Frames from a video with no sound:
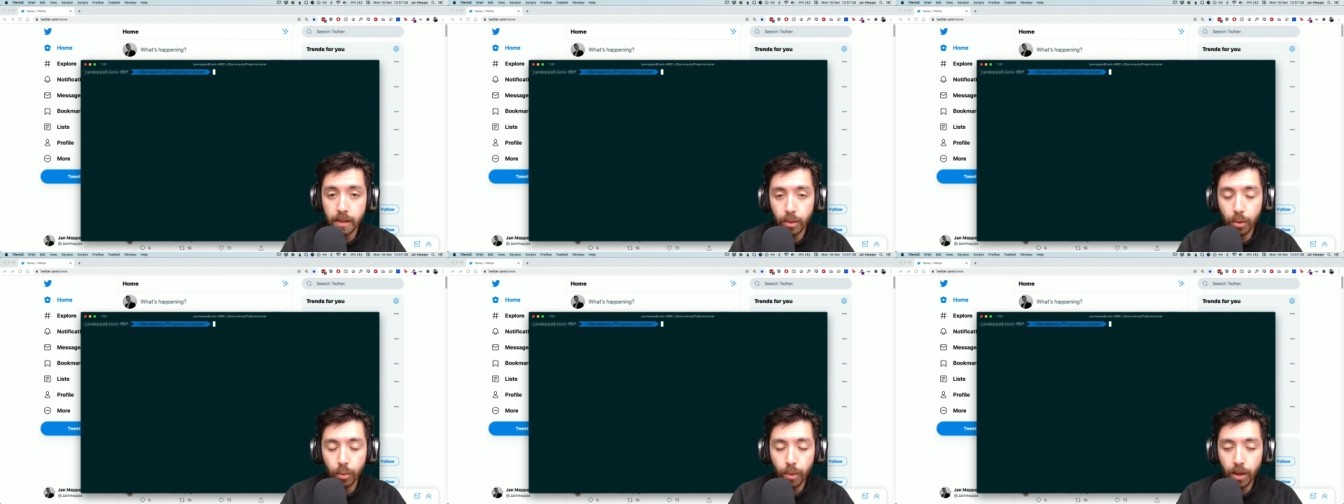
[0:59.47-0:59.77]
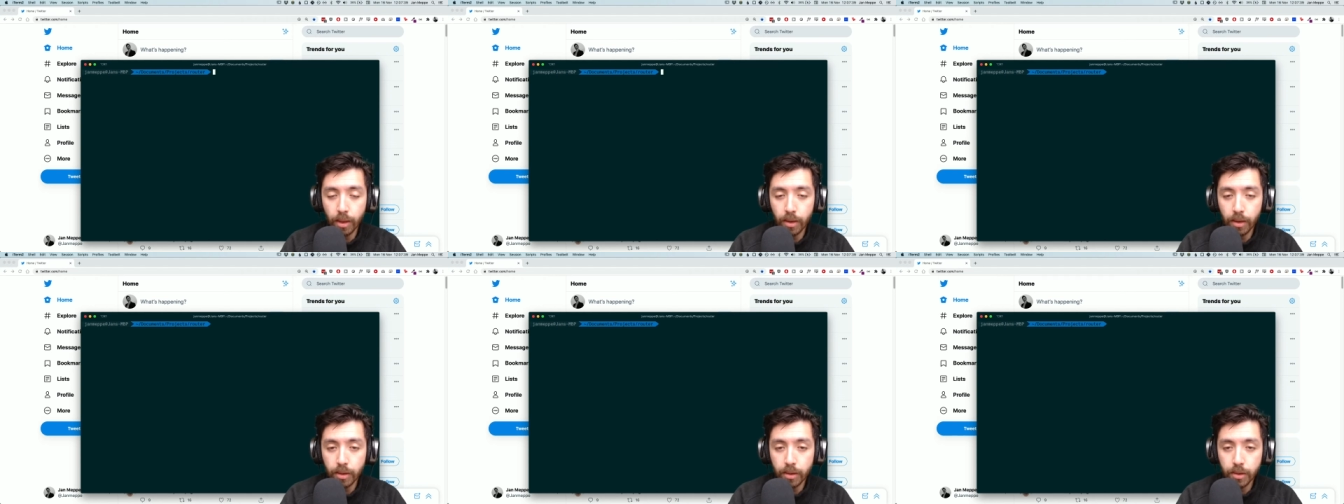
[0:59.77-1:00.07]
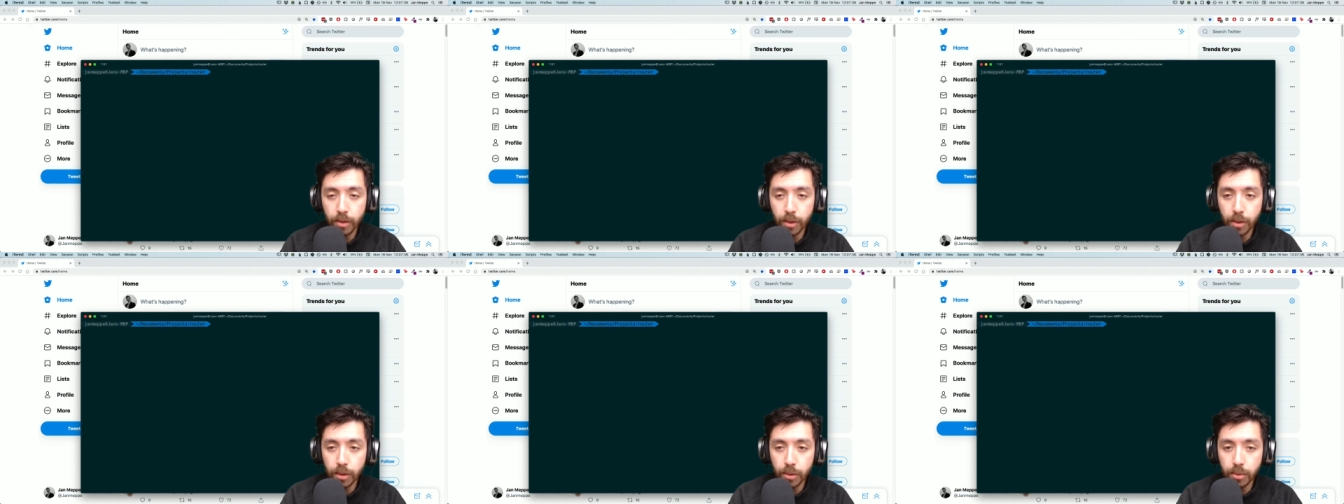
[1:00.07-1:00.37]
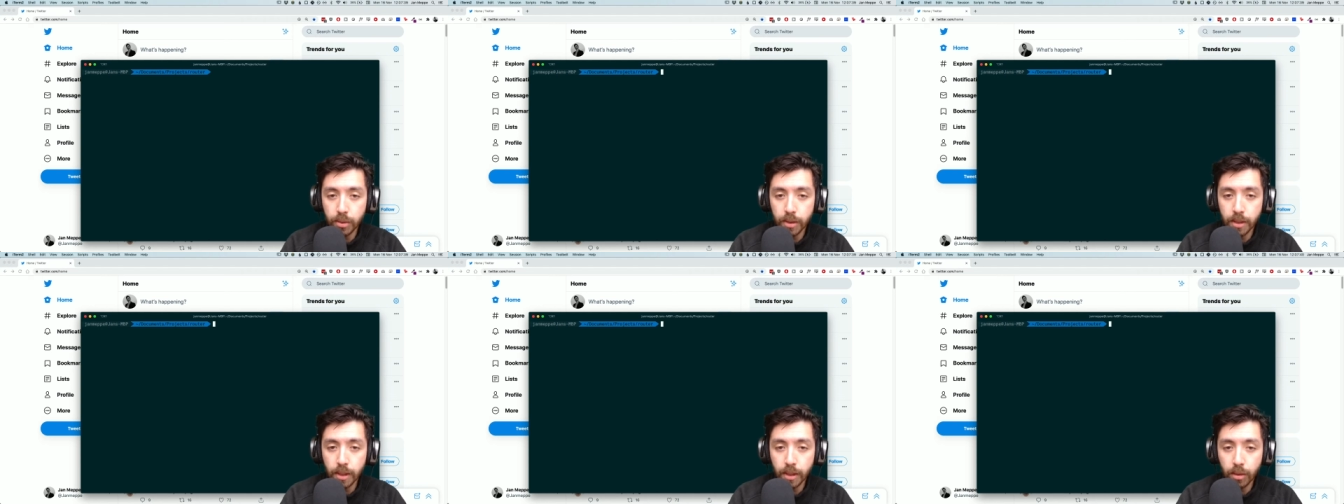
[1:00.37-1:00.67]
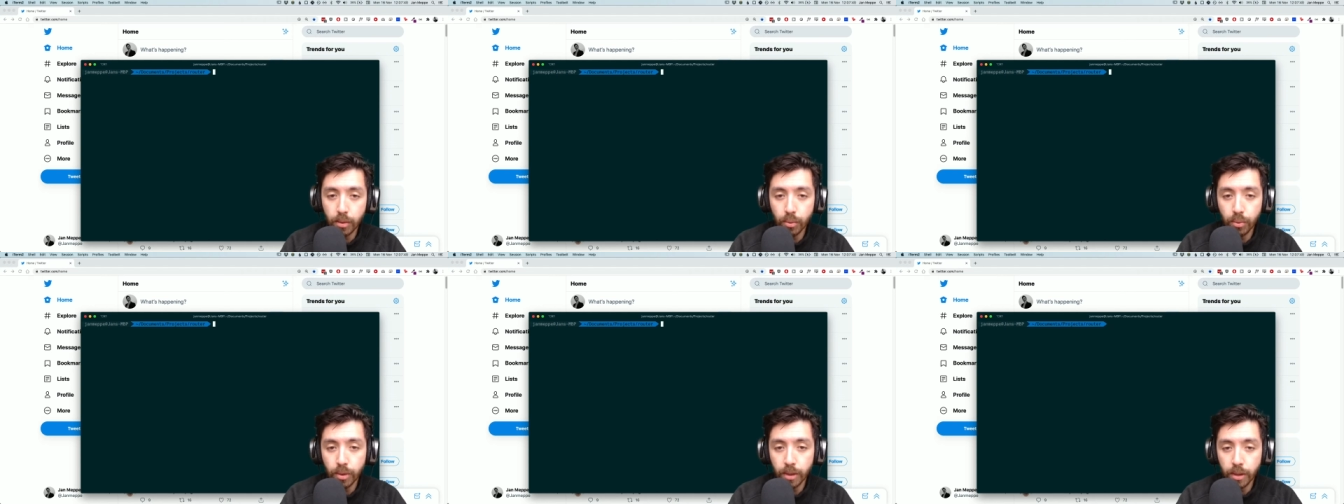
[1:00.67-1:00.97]
or rather to use
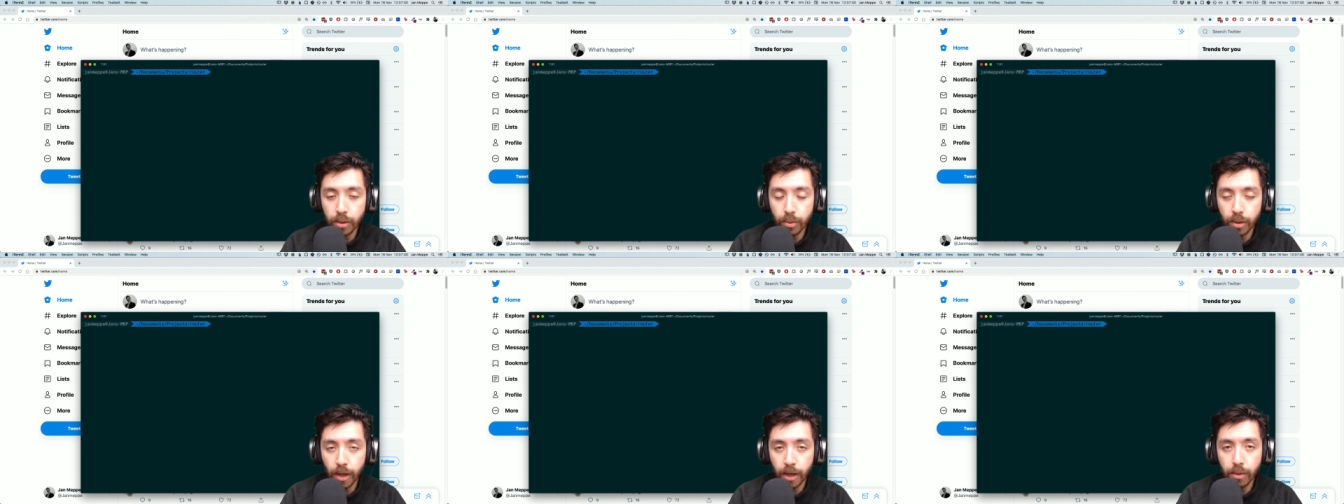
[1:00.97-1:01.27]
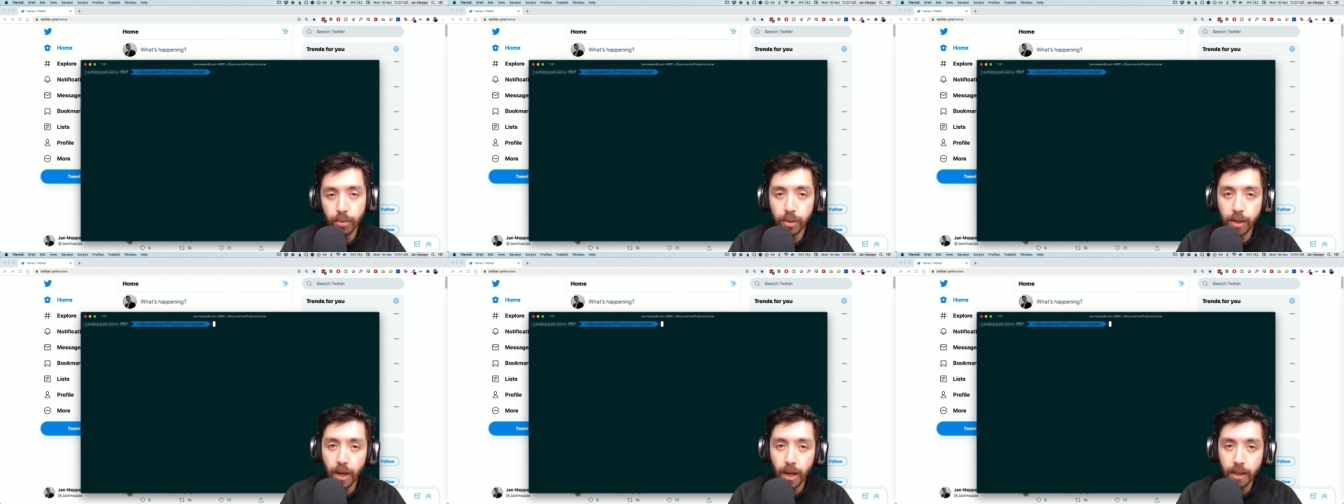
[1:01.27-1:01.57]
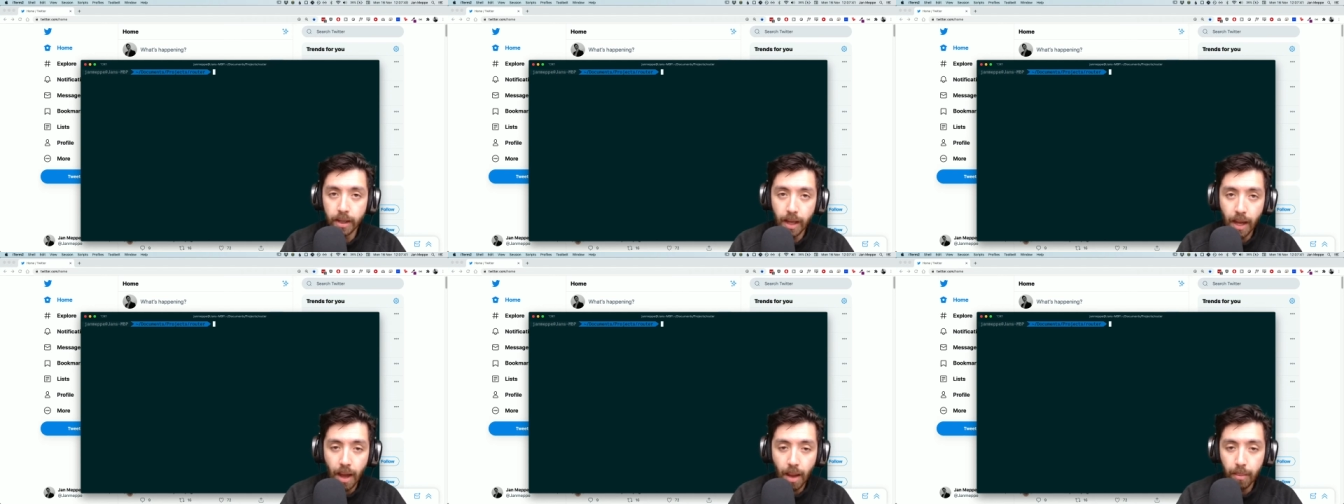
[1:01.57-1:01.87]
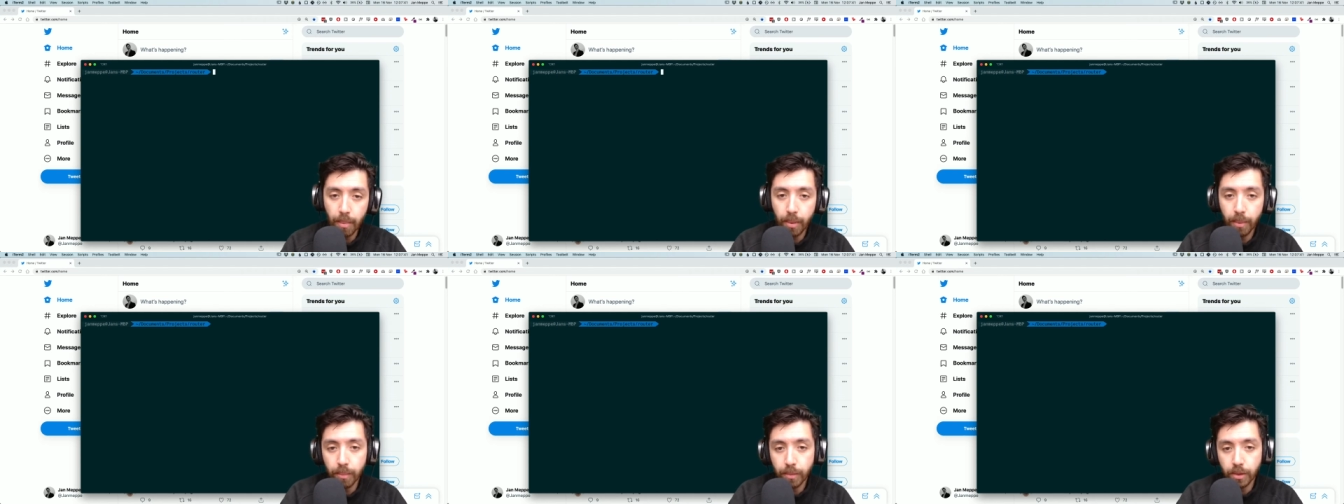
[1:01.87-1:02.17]
the Re- create React app.